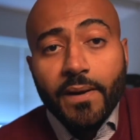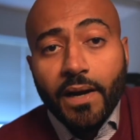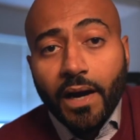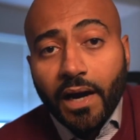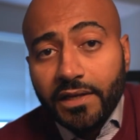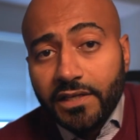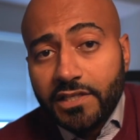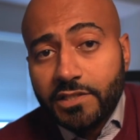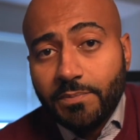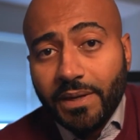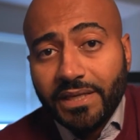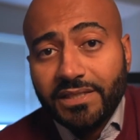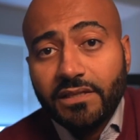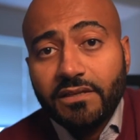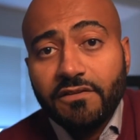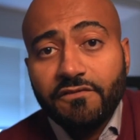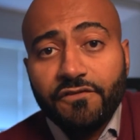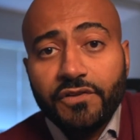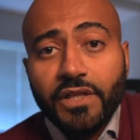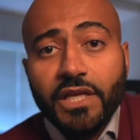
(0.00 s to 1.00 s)
Unexpected
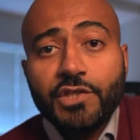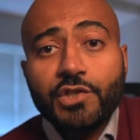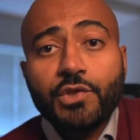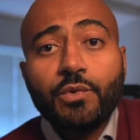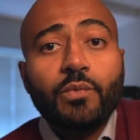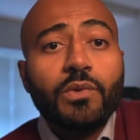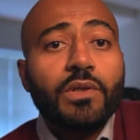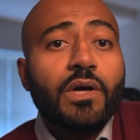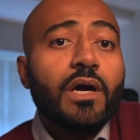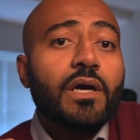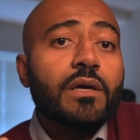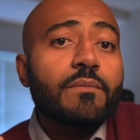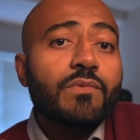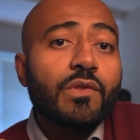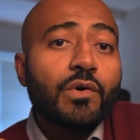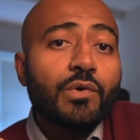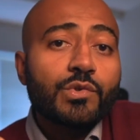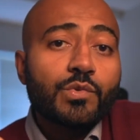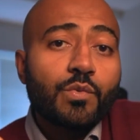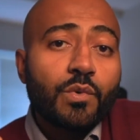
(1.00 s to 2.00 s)
inflation will harm
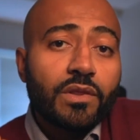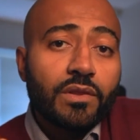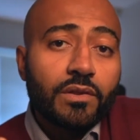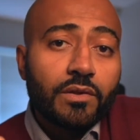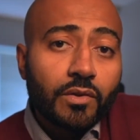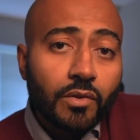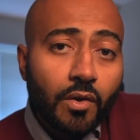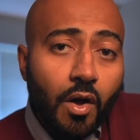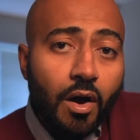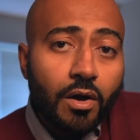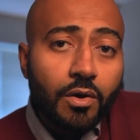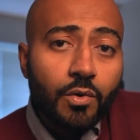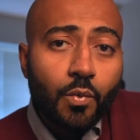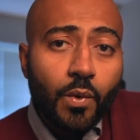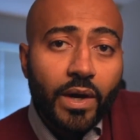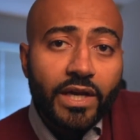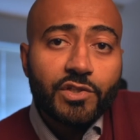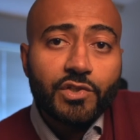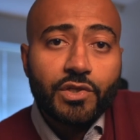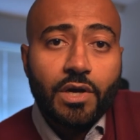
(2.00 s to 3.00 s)
those with long
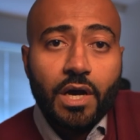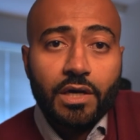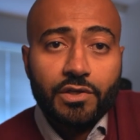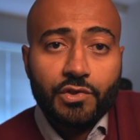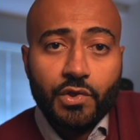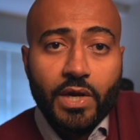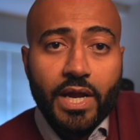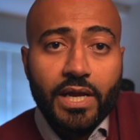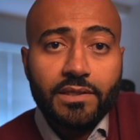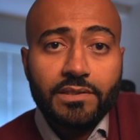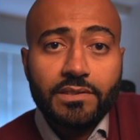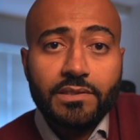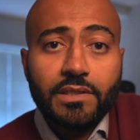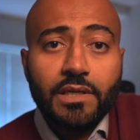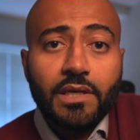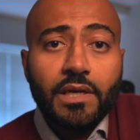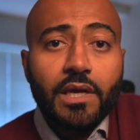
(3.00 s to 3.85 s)
wage contracts